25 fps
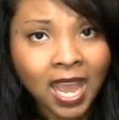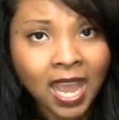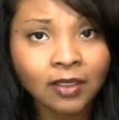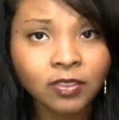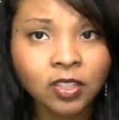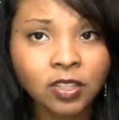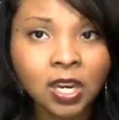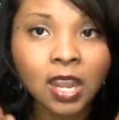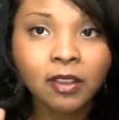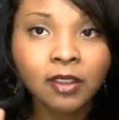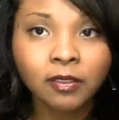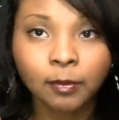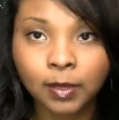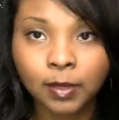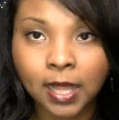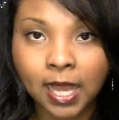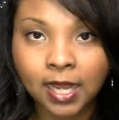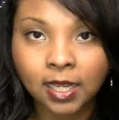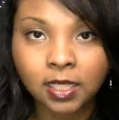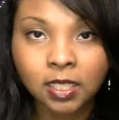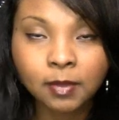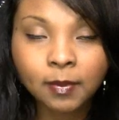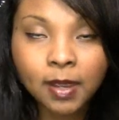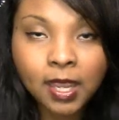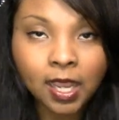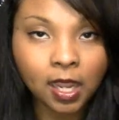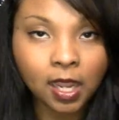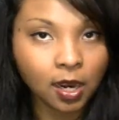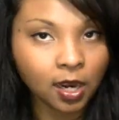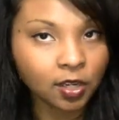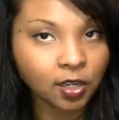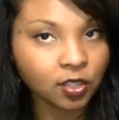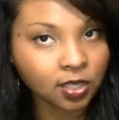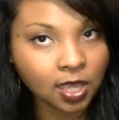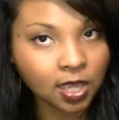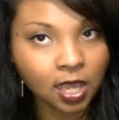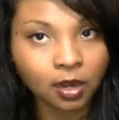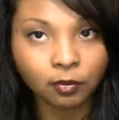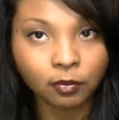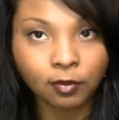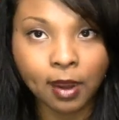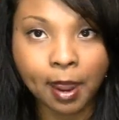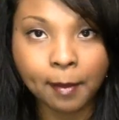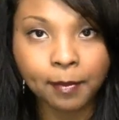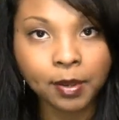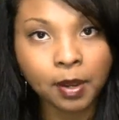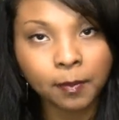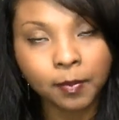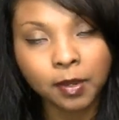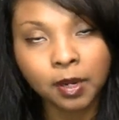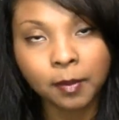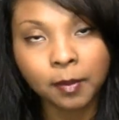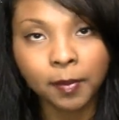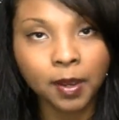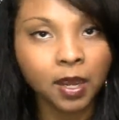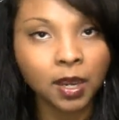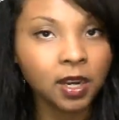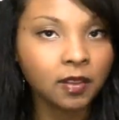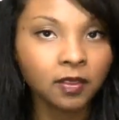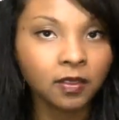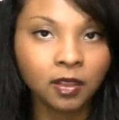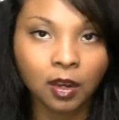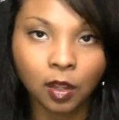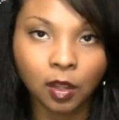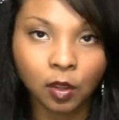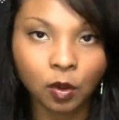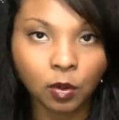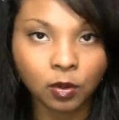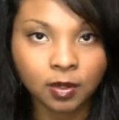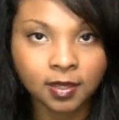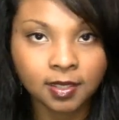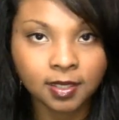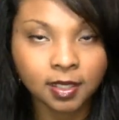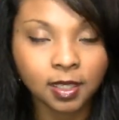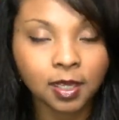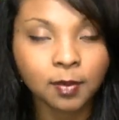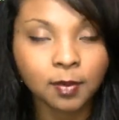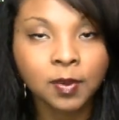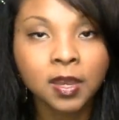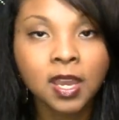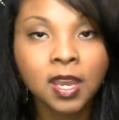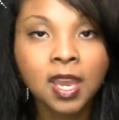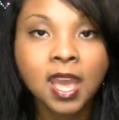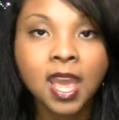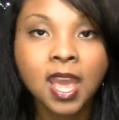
after I've applied it to my hair, I just kind of wrap it up in a bun and then I go to sleep.